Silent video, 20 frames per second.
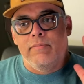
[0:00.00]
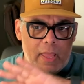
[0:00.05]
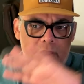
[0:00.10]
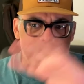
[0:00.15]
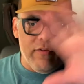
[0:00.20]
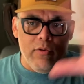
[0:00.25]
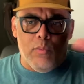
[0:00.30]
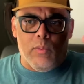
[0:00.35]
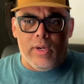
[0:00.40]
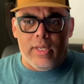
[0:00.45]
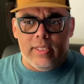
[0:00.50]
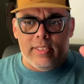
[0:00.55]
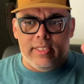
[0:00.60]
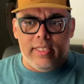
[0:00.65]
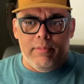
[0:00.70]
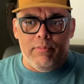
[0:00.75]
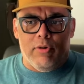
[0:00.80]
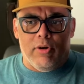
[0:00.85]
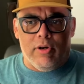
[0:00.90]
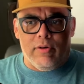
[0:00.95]
If you want to see
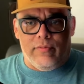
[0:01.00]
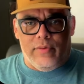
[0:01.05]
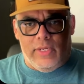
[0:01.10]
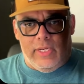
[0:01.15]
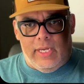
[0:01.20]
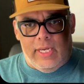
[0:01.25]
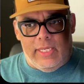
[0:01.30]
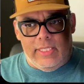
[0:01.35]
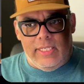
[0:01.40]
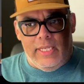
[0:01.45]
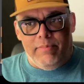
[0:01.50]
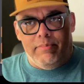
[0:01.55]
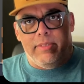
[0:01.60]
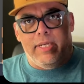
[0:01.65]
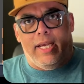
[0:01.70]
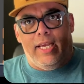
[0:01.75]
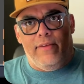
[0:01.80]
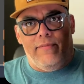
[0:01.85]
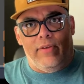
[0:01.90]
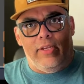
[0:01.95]
more of a deep
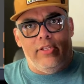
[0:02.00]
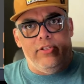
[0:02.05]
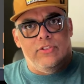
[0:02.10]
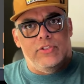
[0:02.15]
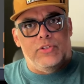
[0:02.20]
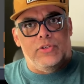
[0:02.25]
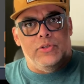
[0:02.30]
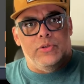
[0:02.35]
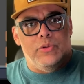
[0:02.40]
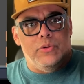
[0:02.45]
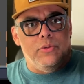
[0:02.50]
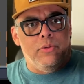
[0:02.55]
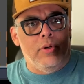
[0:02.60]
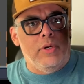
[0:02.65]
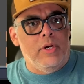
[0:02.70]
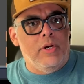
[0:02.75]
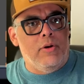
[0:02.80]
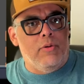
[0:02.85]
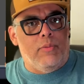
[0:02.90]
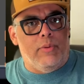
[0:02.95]
dive into
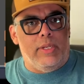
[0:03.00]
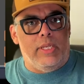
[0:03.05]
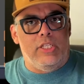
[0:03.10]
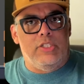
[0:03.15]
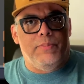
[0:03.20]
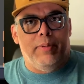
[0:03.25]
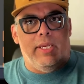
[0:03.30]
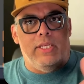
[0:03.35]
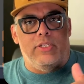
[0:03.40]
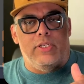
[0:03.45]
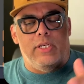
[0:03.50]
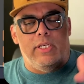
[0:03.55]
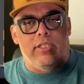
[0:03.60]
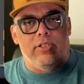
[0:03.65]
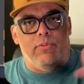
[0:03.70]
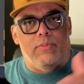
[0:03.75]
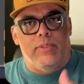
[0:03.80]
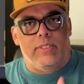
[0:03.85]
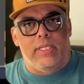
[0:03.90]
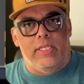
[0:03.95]
what each page is
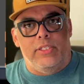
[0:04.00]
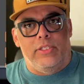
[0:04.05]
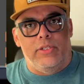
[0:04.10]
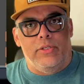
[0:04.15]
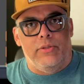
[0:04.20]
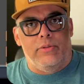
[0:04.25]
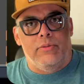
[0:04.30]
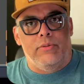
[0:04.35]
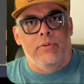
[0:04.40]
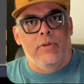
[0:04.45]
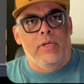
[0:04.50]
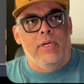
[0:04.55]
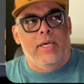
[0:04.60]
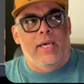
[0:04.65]
and what they do,